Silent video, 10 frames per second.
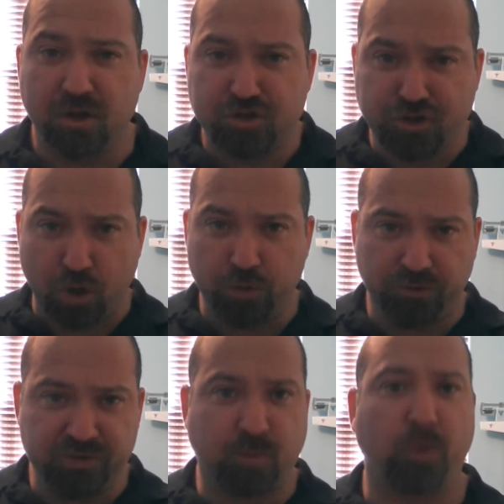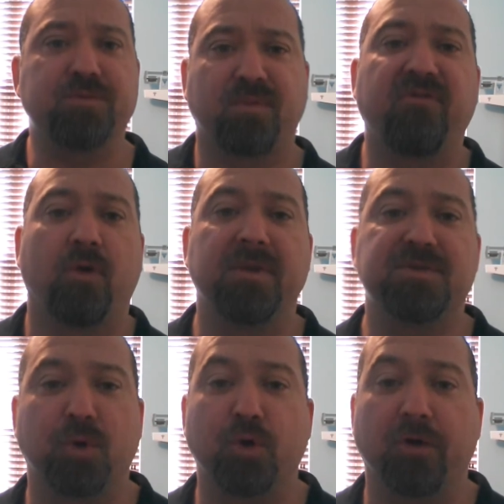total sports performance
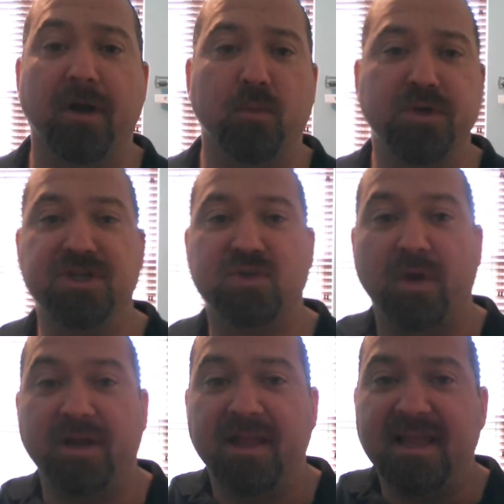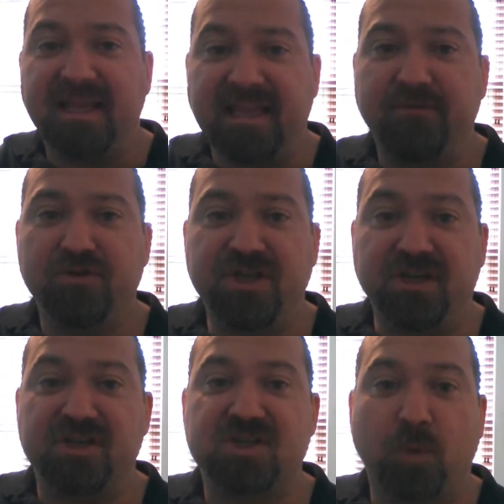program, which is what
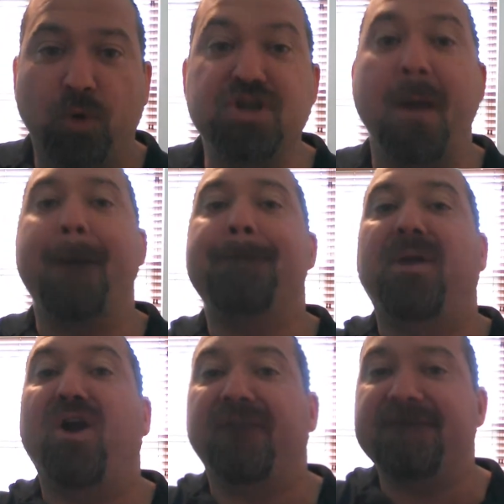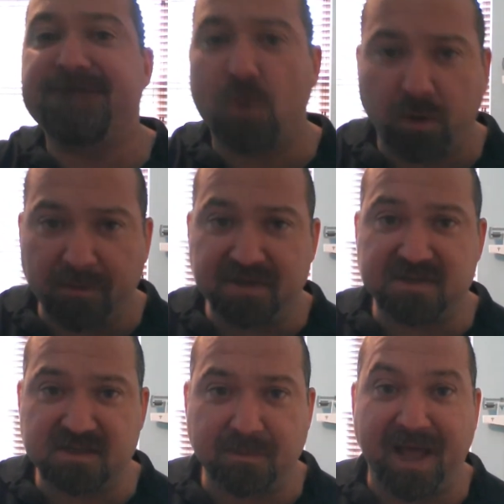EvilGS Sports Performance
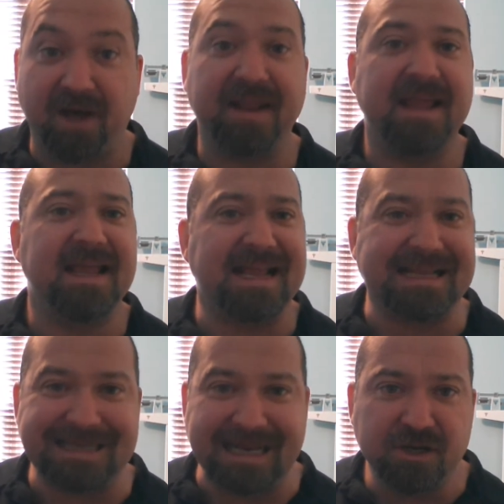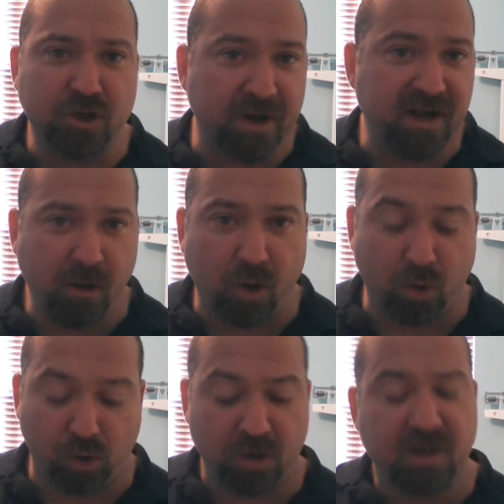is about. It's an integrated
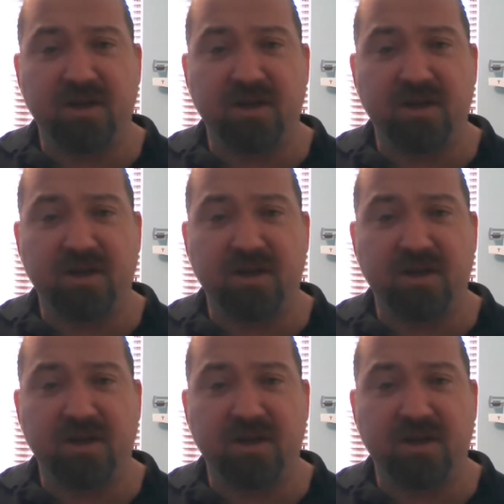whole.